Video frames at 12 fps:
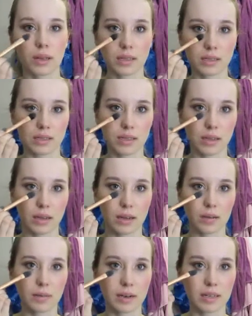
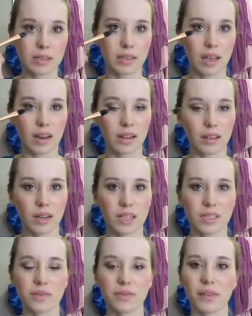concealer, but it's kind of
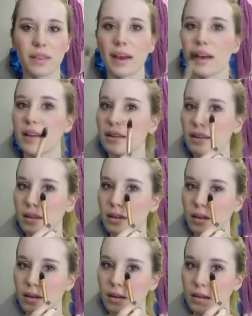large for that.
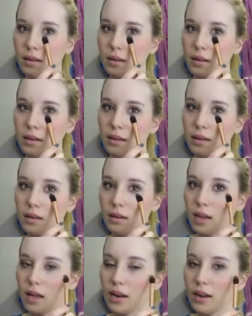
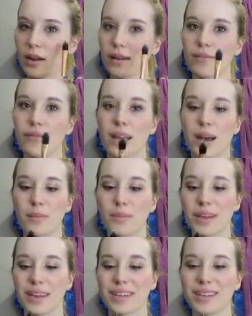I don't have that
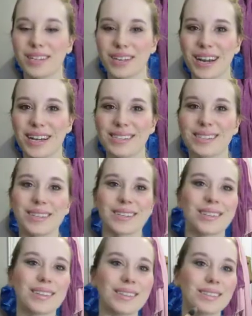big under eye
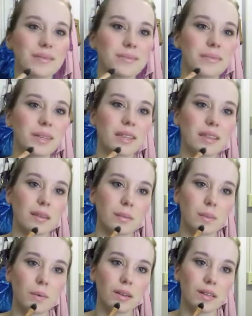circles, but like the
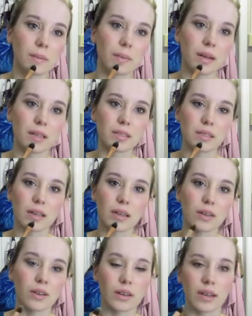pointed part's good.
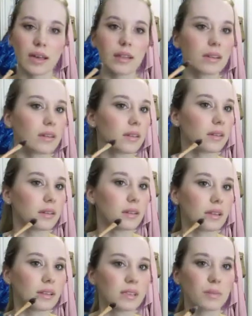You could get little
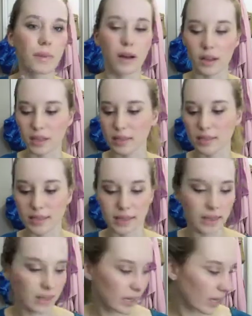like spot
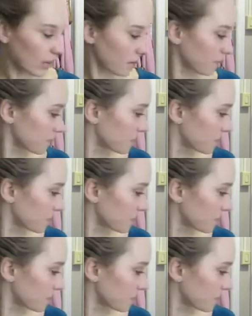concealing done.